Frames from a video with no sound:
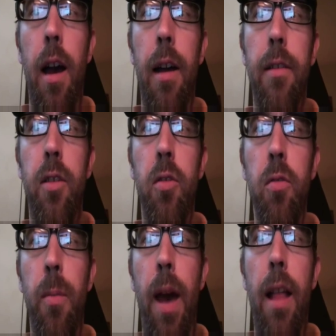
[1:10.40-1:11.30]
uh,
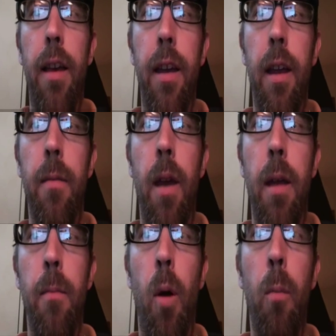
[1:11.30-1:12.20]
to the ballot, and,
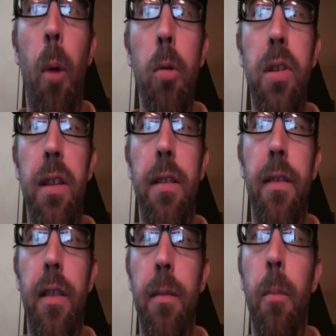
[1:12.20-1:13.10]
and most of
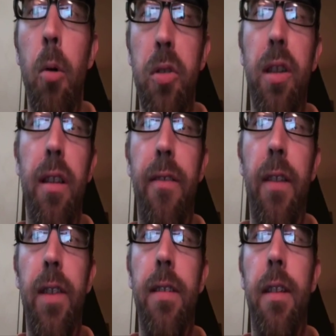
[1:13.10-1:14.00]
the most of the
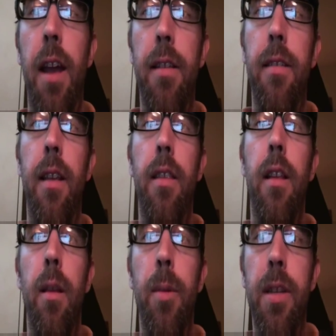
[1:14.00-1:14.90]
50 states that
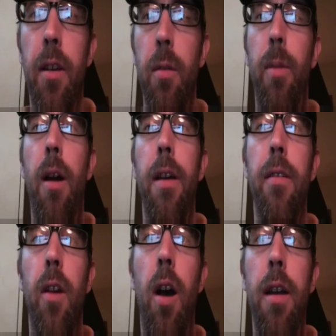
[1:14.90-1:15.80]
the Libertarian Party
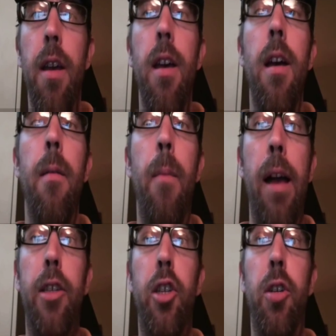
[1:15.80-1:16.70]
is on,
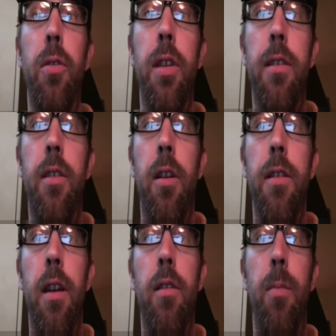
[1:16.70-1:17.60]
Massachusetts
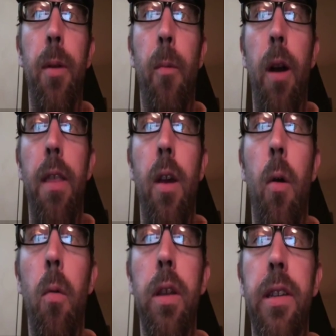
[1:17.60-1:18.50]
turns out to be one of the
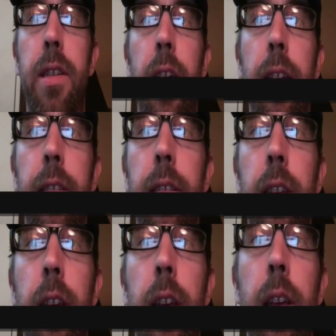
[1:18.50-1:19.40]
only
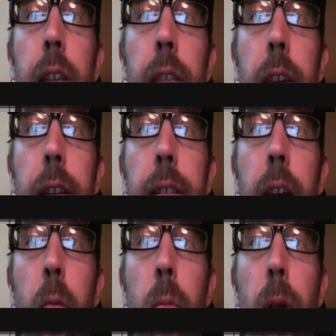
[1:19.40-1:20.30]
states that
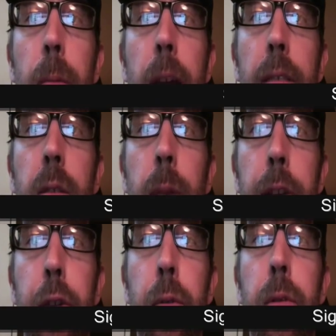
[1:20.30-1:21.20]
uh, will probably have some
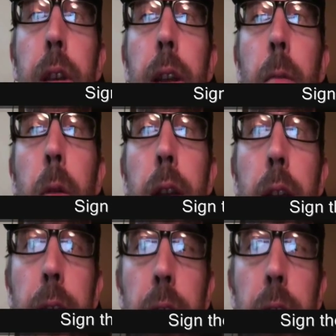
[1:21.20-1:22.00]
issues, and it would